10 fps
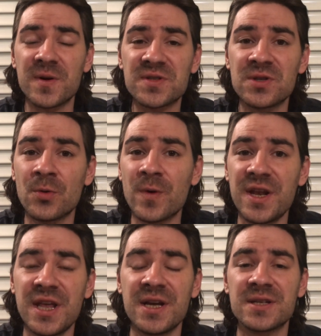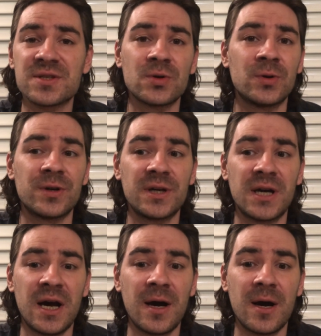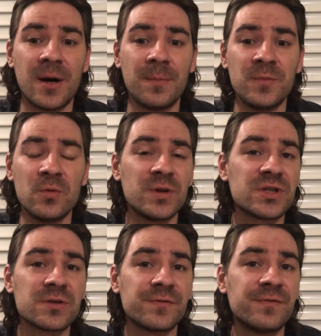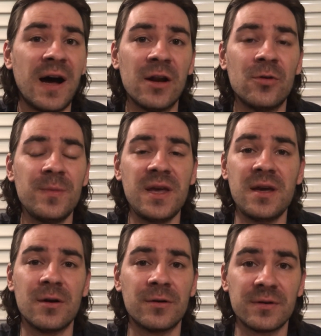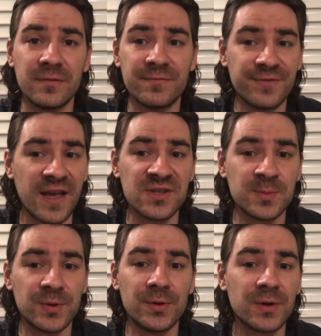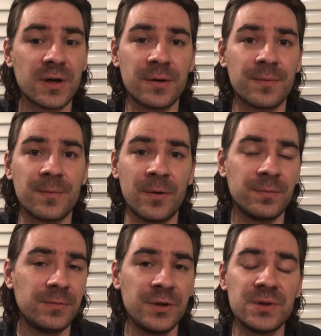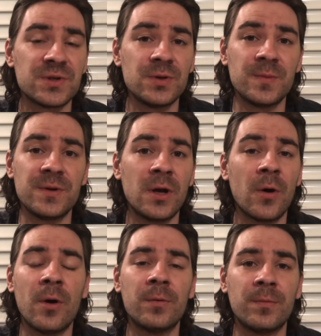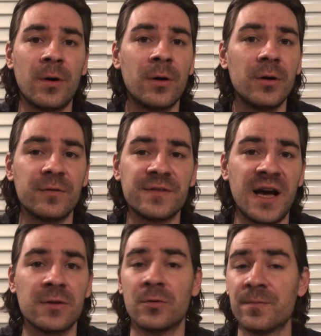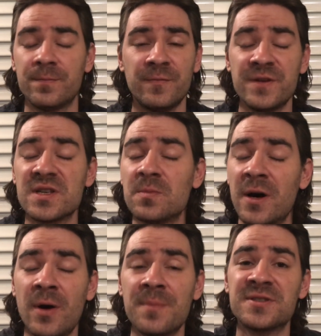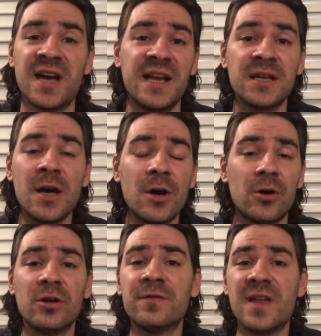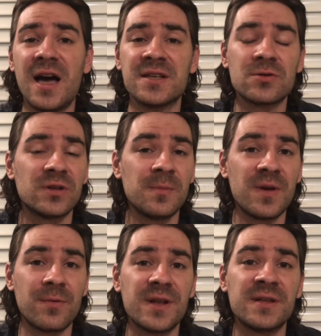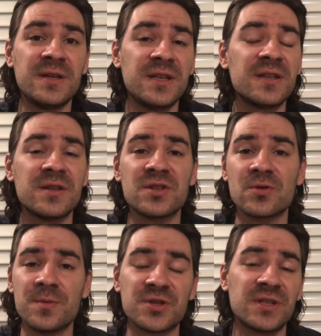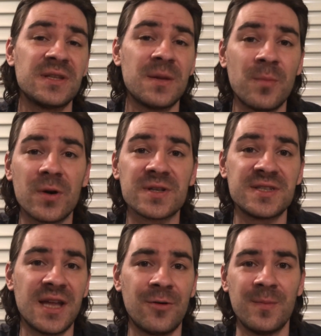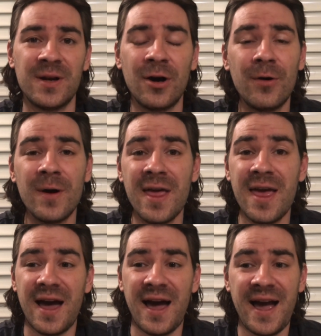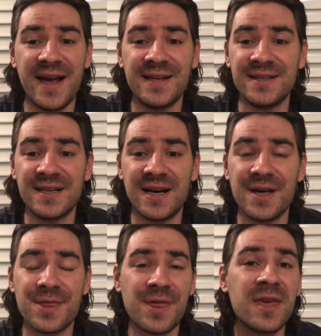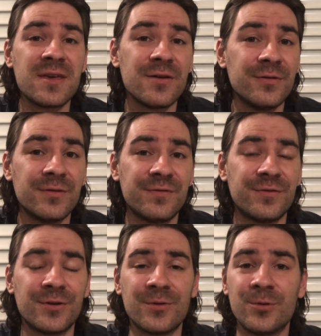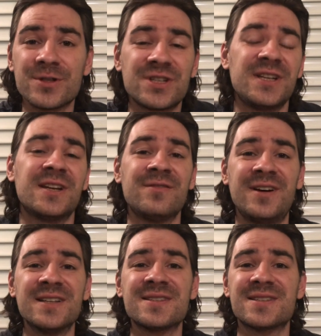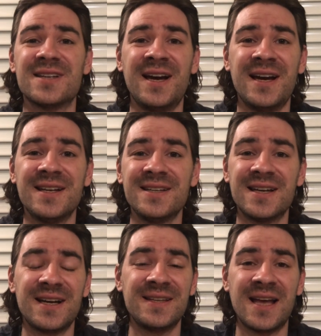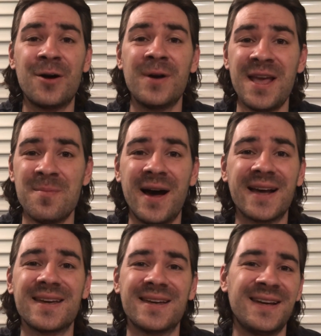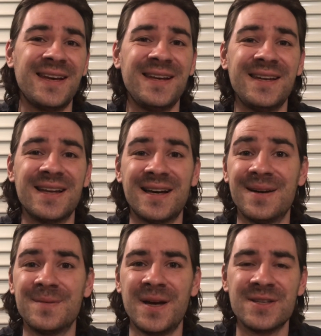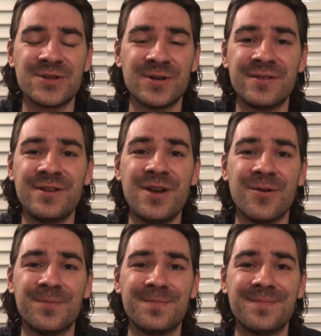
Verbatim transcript: personal readings, or you wish to follow me on Facebook or on YouTube, you know, all of that, or visit my website, all of that is going to be written in the description box down below. And thank you for watching in advance, and now lay back and enjoy the video.